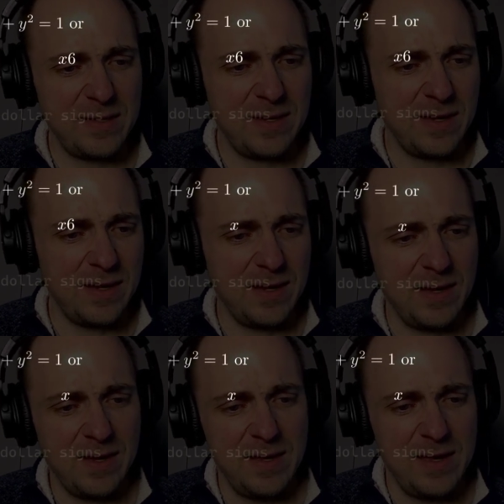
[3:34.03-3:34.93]

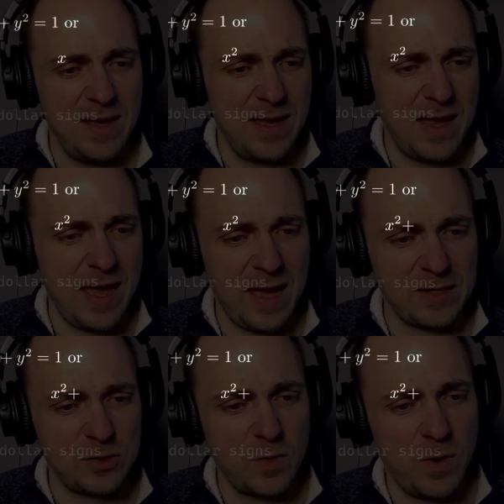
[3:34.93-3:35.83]
Uh,
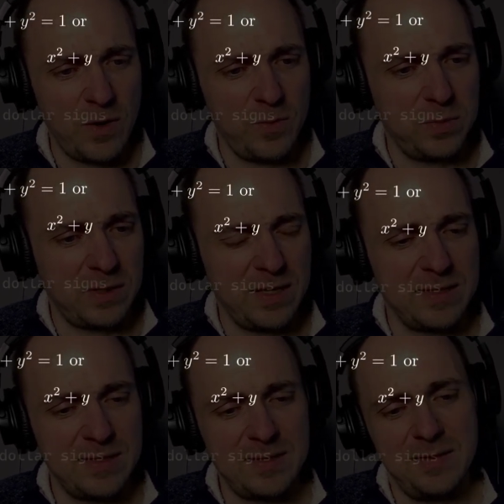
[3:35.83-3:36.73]
x squared
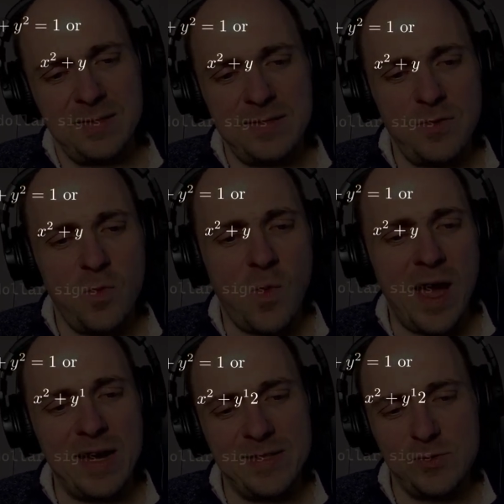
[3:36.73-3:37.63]
plus, let's see
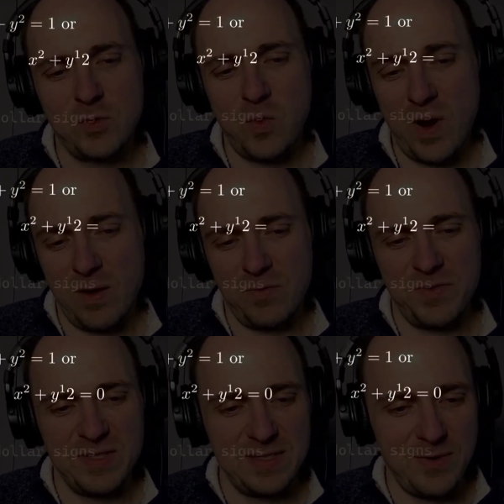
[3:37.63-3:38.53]
y to the
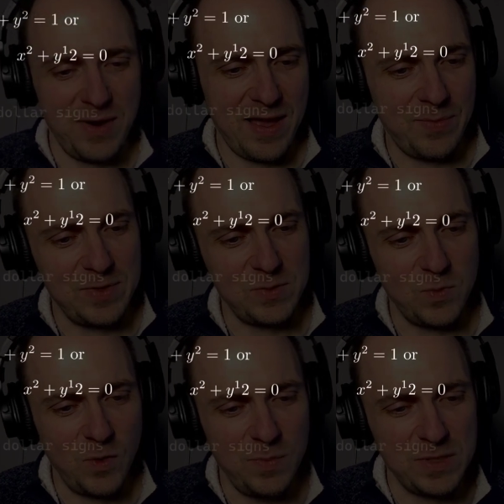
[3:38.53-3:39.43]
12th and see what happens.
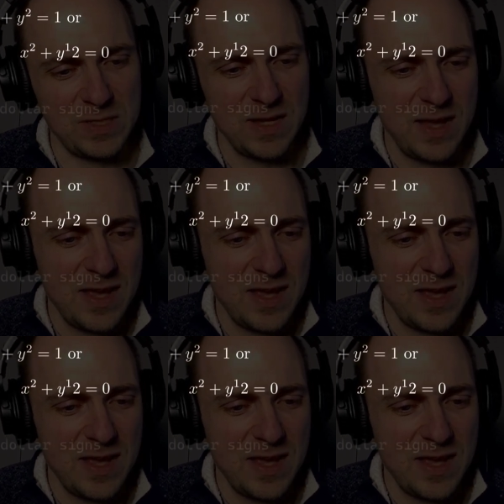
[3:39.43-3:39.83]
Whoops.